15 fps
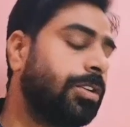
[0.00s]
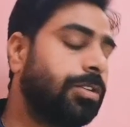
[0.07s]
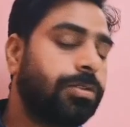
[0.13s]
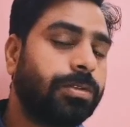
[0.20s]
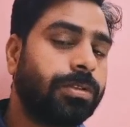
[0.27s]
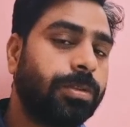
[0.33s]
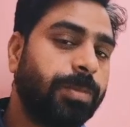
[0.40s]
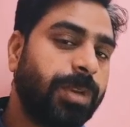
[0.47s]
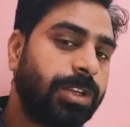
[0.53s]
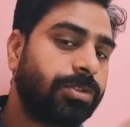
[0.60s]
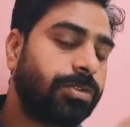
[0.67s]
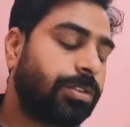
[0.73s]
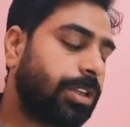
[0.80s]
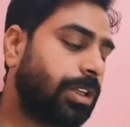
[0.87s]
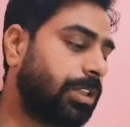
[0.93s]
so the make
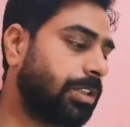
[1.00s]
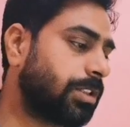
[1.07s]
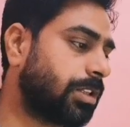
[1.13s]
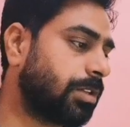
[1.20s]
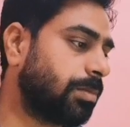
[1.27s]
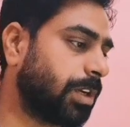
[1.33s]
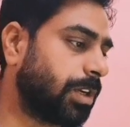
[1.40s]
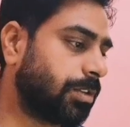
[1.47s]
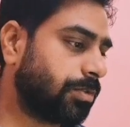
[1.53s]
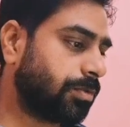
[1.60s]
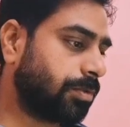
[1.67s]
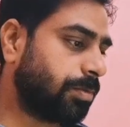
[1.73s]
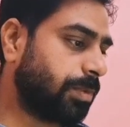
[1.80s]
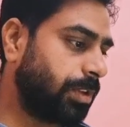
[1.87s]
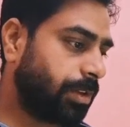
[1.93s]
sure that schema
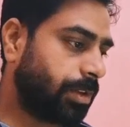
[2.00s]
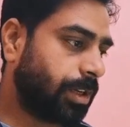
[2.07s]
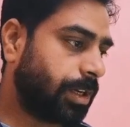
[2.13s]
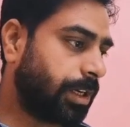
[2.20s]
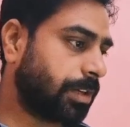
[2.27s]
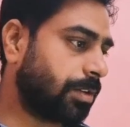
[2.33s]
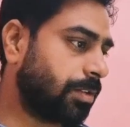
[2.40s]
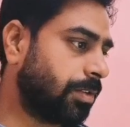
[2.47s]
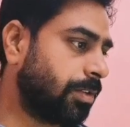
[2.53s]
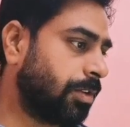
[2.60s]
should be correct.